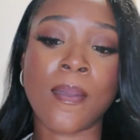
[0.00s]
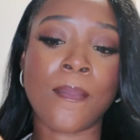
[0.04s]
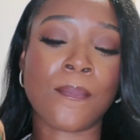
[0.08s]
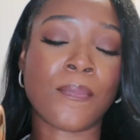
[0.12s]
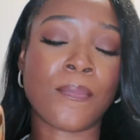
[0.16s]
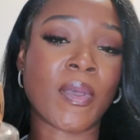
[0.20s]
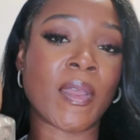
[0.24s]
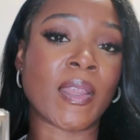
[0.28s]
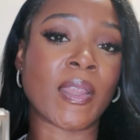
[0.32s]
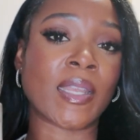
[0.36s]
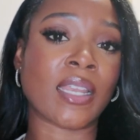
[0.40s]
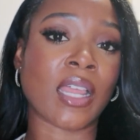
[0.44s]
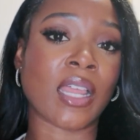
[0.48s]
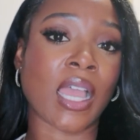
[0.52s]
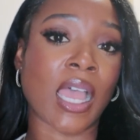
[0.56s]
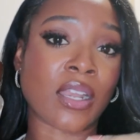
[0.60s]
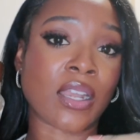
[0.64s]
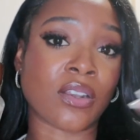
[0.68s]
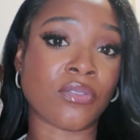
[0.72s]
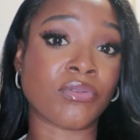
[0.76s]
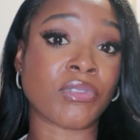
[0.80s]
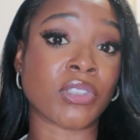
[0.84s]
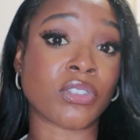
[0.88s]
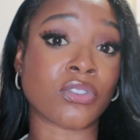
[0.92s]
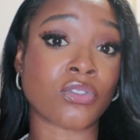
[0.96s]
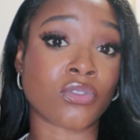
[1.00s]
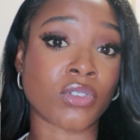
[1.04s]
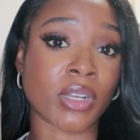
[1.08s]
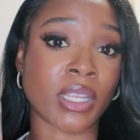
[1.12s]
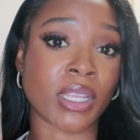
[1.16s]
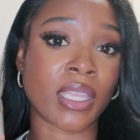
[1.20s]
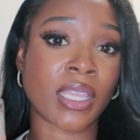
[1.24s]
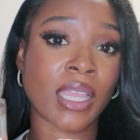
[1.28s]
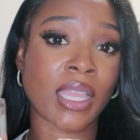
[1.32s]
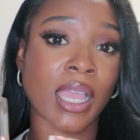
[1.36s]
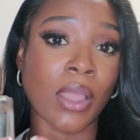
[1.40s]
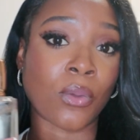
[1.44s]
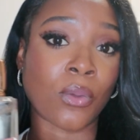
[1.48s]
But out of the
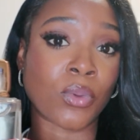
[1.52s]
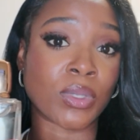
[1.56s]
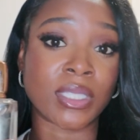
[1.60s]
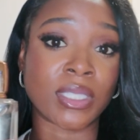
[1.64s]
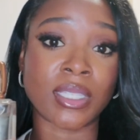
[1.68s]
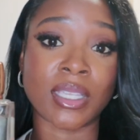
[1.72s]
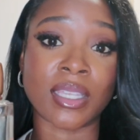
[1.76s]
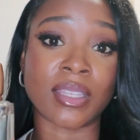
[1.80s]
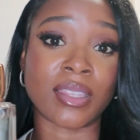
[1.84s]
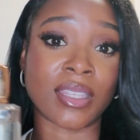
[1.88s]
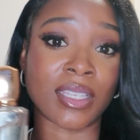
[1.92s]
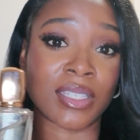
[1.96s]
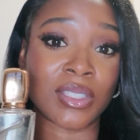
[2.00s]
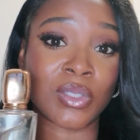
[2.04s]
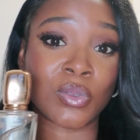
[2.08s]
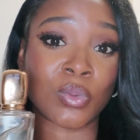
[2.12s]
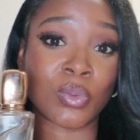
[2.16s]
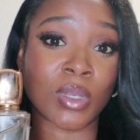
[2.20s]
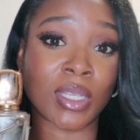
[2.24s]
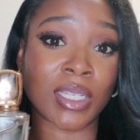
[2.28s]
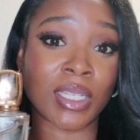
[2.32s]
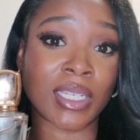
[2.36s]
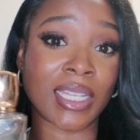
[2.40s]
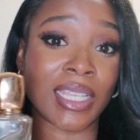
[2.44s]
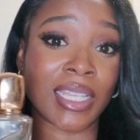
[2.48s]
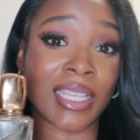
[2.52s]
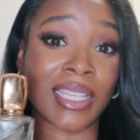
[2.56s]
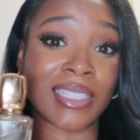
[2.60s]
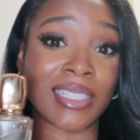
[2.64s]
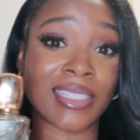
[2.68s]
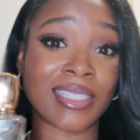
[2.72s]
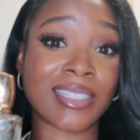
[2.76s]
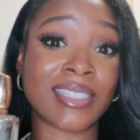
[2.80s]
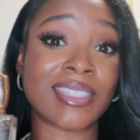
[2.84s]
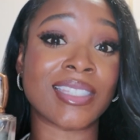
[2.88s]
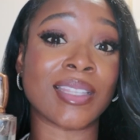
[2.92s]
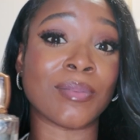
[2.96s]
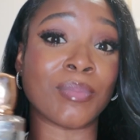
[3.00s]
3, I would say this one
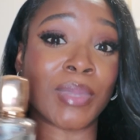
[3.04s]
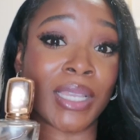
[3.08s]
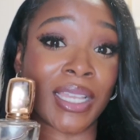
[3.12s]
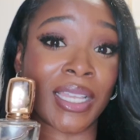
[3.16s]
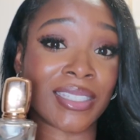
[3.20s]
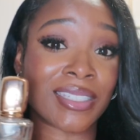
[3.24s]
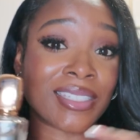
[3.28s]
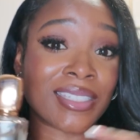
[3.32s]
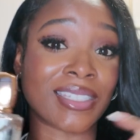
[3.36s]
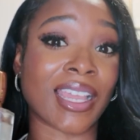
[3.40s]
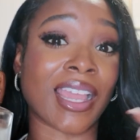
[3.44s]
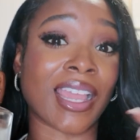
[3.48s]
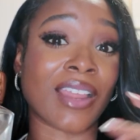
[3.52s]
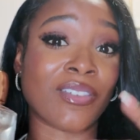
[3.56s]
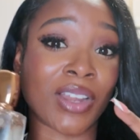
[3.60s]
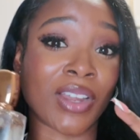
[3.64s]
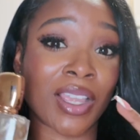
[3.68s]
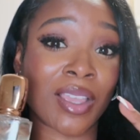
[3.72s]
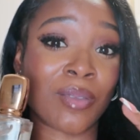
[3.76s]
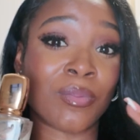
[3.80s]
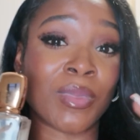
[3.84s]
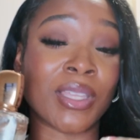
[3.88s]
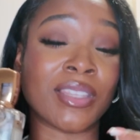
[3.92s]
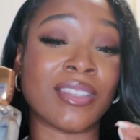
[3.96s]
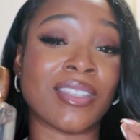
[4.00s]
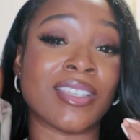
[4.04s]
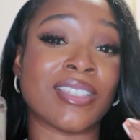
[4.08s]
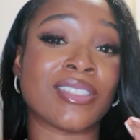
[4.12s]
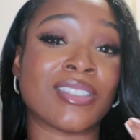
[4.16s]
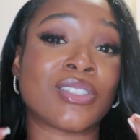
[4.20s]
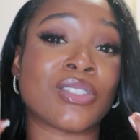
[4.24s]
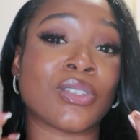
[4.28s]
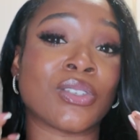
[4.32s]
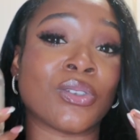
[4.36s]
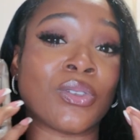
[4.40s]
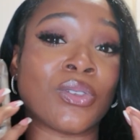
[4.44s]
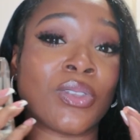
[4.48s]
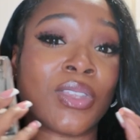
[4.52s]
is the best. I recommend this,
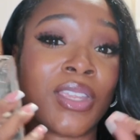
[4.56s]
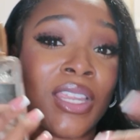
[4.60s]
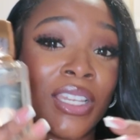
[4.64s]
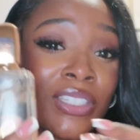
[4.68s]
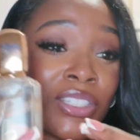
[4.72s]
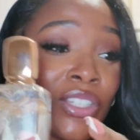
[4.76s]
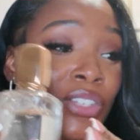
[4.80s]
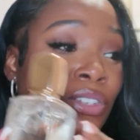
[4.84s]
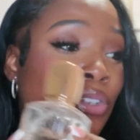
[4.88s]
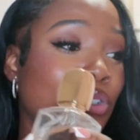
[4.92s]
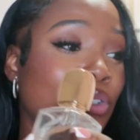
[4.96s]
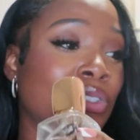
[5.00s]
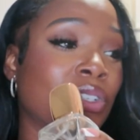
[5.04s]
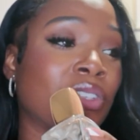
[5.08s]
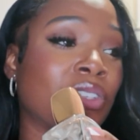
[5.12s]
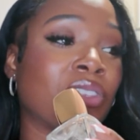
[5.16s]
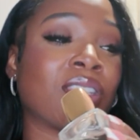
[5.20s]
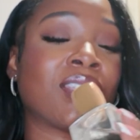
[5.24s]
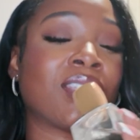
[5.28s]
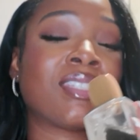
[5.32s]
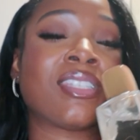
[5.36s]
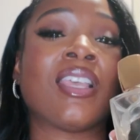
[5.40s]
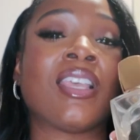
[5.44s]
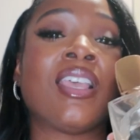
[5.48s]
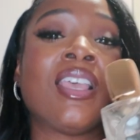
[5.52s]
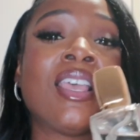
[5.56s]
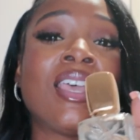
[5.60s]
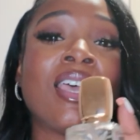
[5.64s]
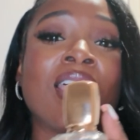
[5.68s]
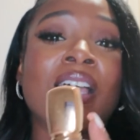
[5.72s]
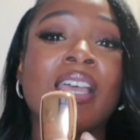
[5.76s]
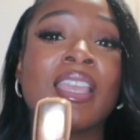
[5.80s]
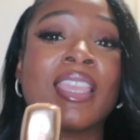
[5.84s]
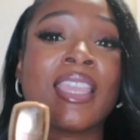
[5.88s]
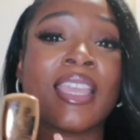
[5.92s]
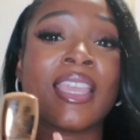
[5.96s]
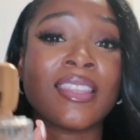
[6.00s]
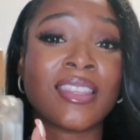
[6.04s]
so get your nose on this.
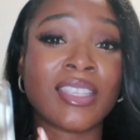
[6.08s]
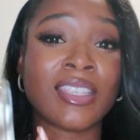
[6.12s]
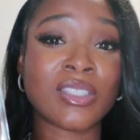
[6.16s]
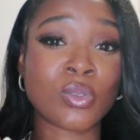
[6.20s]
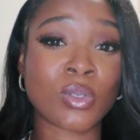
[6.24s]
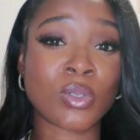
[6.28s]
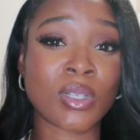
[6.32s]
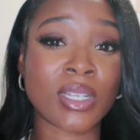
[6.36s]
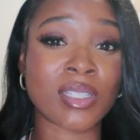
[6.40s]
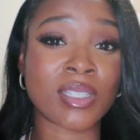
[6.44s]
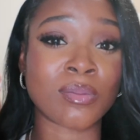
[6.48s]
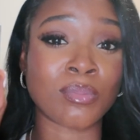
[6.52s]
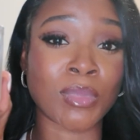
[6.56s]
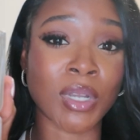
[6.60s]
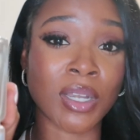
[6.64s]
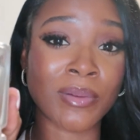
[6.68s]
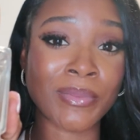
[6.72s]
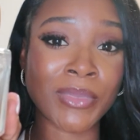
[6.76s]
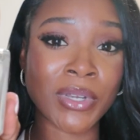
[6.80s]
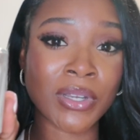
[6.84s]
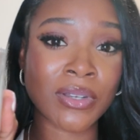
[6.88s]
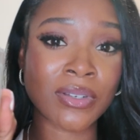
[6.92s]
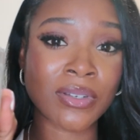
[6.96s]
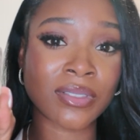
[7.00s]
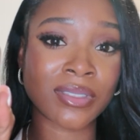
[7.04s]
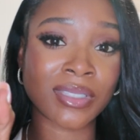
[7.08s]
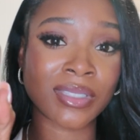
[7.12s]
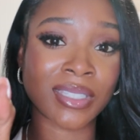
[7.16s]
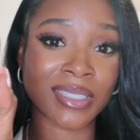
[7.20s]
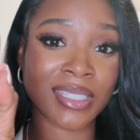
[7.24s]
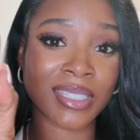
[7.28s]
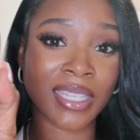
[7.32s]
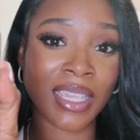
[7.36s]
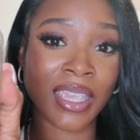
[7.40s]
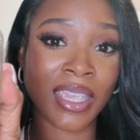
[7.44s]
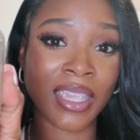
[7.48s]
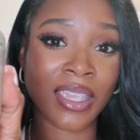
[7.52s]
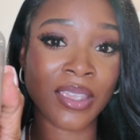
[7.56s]
Again, this one is Murmure
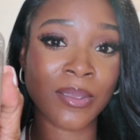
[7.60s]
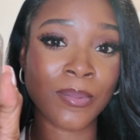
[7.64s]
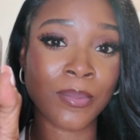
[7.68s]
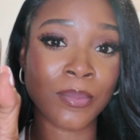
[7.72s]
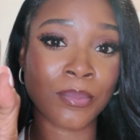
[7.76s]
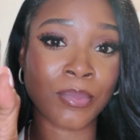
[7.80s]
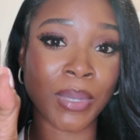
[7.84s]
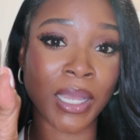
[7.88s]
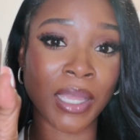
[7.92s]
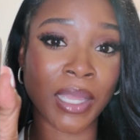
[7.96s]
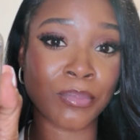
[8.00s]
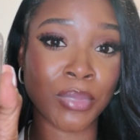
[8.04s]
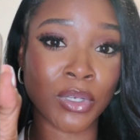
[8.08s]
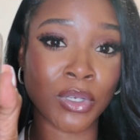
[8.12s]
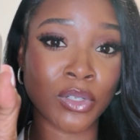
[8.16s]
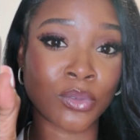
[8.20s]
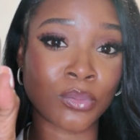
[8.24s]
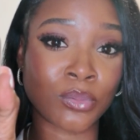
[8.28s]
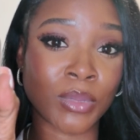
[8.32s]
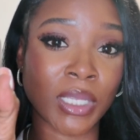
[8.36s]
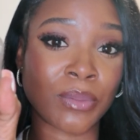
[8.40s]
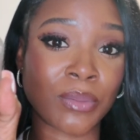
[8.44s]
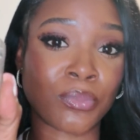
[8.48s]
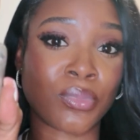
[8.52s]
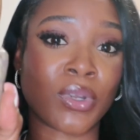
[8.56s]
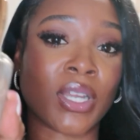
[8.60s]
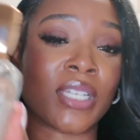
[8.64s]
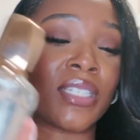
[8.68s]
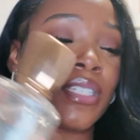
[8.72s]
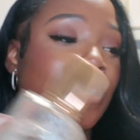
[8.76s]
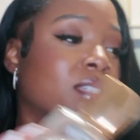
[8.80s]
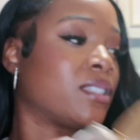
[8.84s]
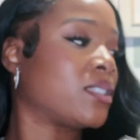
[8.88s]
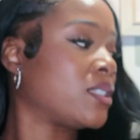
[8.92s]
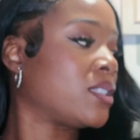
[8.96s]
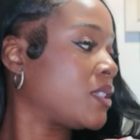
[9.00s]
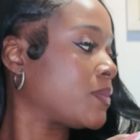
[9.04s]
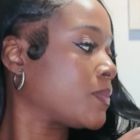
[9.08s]
d'été by Plume
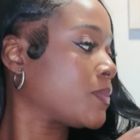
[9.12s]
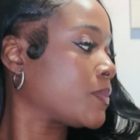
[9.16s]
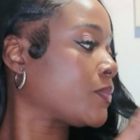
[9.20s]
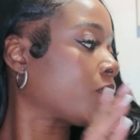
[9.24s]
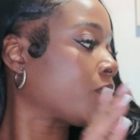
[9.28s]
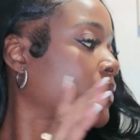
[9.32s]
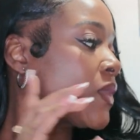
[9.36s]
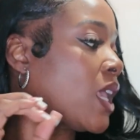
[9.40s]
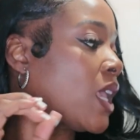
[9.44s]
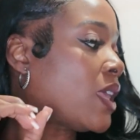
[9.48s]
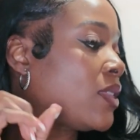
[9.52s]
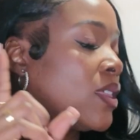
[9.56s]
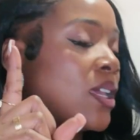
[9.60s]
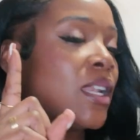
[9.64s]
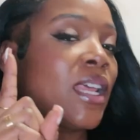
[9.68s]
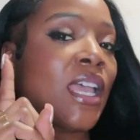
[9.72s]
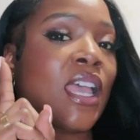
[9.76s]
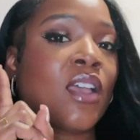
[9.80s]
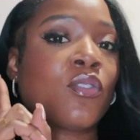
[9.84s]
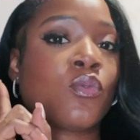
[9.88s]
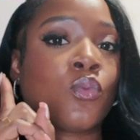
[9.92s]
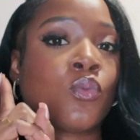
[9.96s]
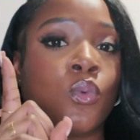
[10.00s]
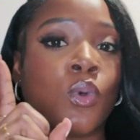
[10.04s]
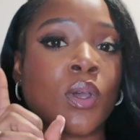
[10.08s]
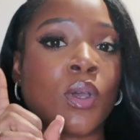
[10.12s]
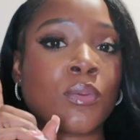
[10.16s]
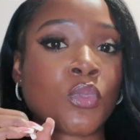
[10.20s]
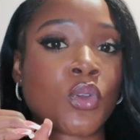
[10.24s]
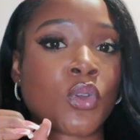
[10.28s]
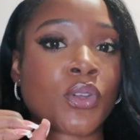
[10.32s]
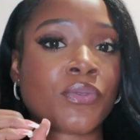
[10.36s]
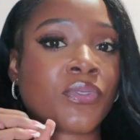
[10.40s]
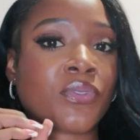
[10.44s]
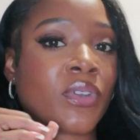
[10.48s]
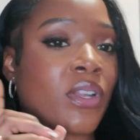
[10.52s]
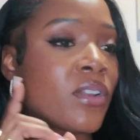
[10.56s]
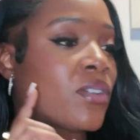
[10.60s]
Impressions. And then I have one more
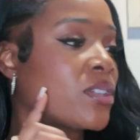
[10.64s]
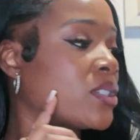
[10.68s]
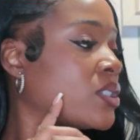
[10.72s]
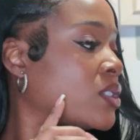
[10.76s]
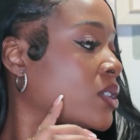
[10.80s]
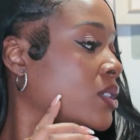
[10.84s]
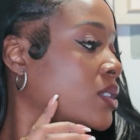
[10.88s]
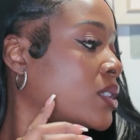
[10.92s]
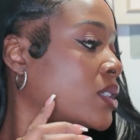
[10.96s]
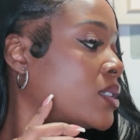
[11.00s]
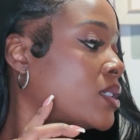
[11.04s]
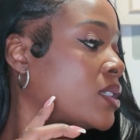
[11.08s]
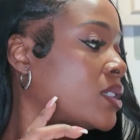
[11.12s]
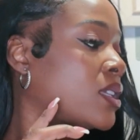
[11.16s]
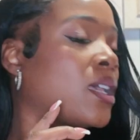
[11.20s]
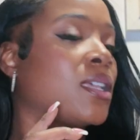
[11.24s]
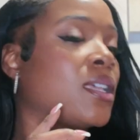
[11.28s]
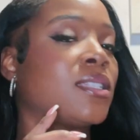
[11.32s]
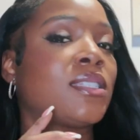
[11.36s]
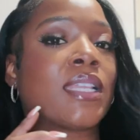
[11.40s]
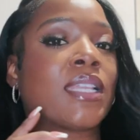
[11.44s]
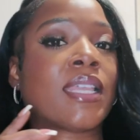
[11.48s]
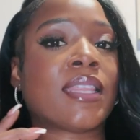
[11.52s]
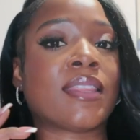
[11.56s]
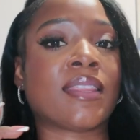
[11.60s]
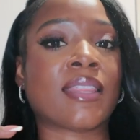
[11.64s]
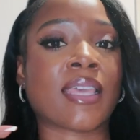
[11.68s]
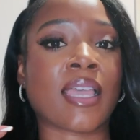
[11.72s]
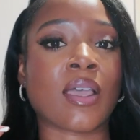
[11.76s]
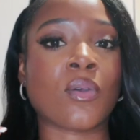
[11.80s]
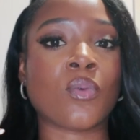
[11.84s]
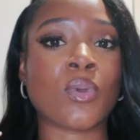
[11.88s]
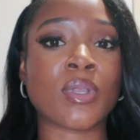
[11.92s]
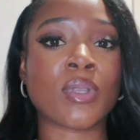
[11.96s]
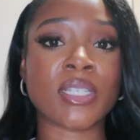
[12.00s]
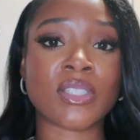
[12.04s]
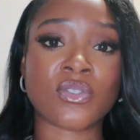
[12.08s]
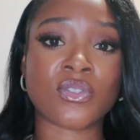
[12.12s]
fragrance to discuss, and that
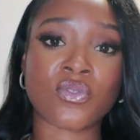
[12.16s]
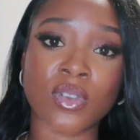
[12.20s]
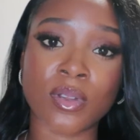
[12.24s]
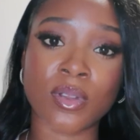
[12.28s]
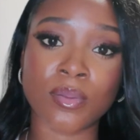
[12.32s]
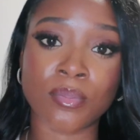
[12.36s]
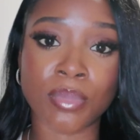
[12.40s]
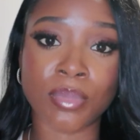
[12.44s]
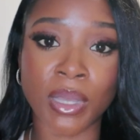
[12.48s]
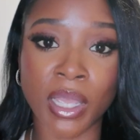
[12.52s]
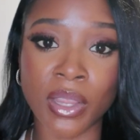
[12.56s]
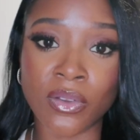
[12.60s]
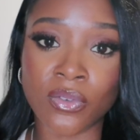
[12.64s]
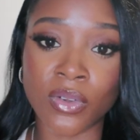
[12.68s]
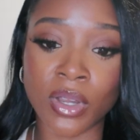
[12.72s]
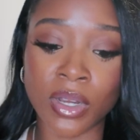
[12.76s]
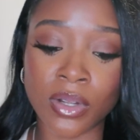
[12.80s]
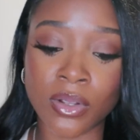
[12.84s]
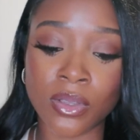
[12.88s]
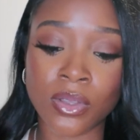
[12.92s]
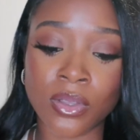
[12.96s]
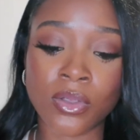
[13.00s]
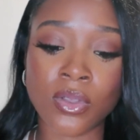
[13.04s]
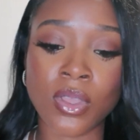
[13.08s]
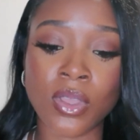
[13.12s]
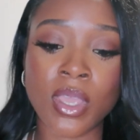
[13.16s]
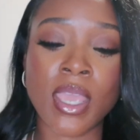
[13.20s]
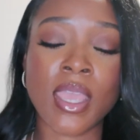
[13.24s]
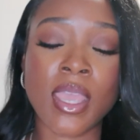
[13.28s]
one is from Byredo.